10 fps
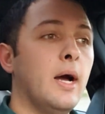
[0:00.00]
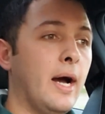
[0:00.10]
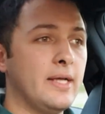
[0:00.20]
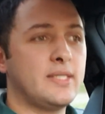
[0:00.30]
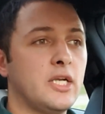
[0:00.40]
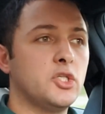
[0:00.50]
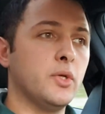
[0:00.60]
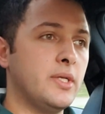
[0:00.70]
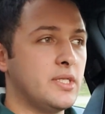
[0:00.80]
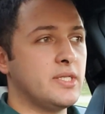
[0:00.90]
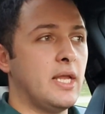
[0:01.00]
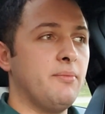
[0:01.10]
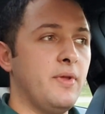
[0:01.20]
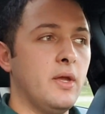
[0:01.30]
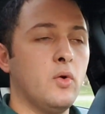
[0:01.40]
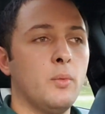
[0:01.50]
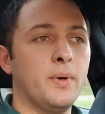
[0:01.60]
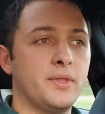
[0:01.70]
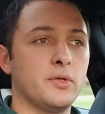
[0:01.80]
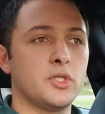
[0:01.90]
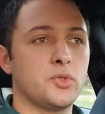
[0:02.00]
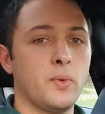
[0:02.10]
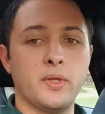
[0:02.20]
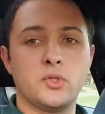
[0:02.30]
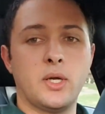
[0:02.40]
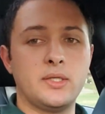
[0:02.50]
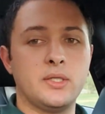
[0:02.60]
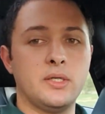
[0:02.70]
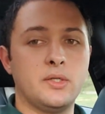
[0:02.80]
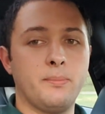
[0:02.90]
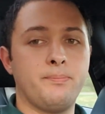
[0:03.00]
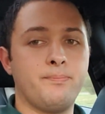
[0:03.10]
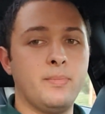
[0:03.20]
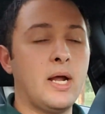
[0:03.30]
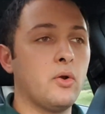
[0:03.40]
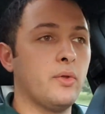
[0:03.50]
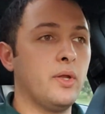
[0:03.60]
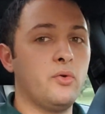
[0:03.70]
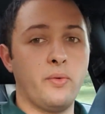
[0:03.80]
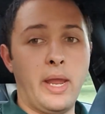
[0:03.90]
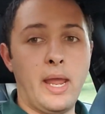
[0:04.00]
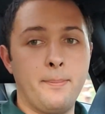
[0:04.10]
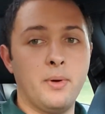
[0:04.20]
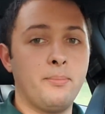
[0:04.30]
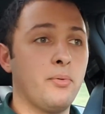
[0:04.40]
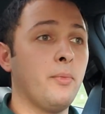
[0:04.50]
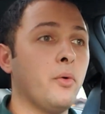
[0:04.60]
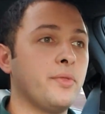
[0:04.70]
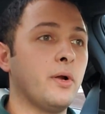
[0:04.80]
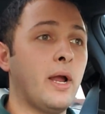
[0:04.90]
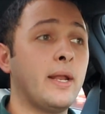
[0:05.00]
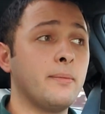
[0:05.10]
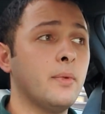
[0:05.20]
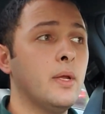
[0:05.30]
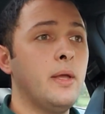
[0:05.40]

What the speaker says: Essentially, it's the same vehicle, but they're just really trying to not only create but promote their N